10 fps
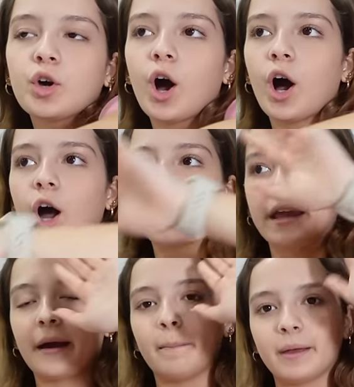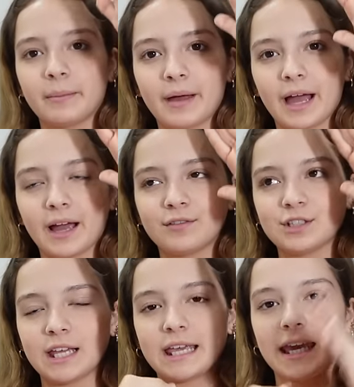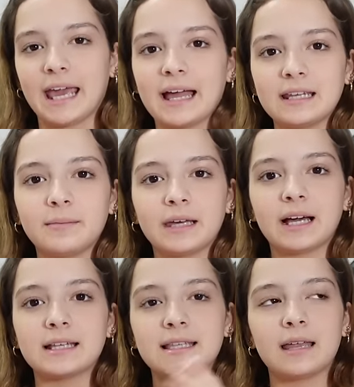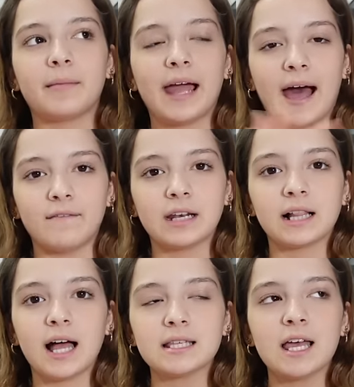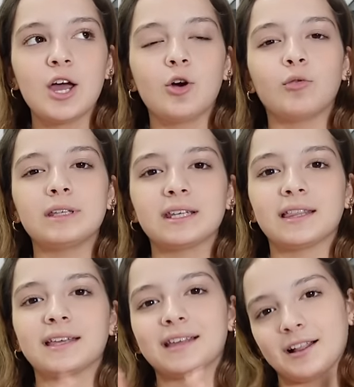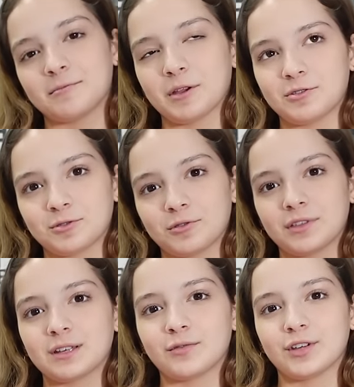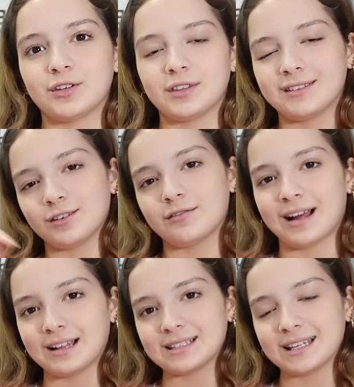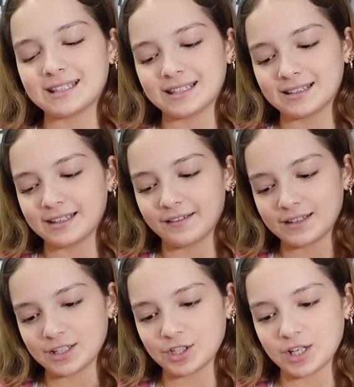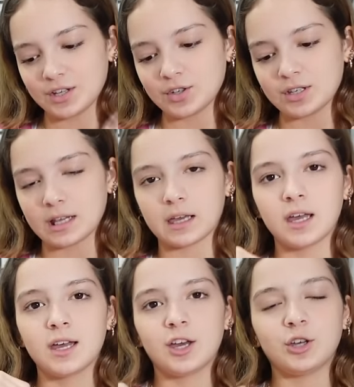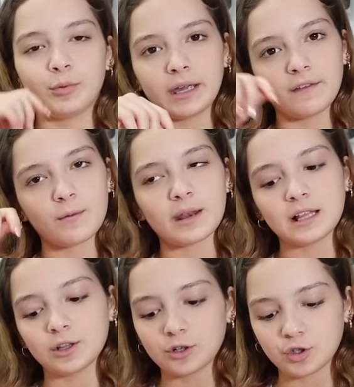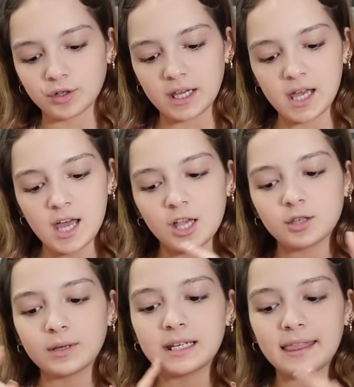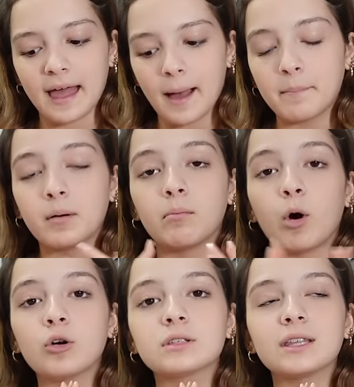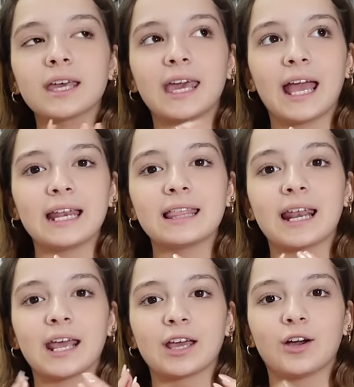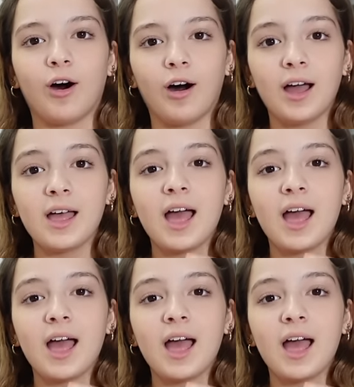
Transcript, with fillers: got like a big bag of just like candy because in my Avid class, we did like the elementary school thing where you do the little Valentine's gift exchanges, like you bring everybody a little treat. So we did that, but most of the candy that I got,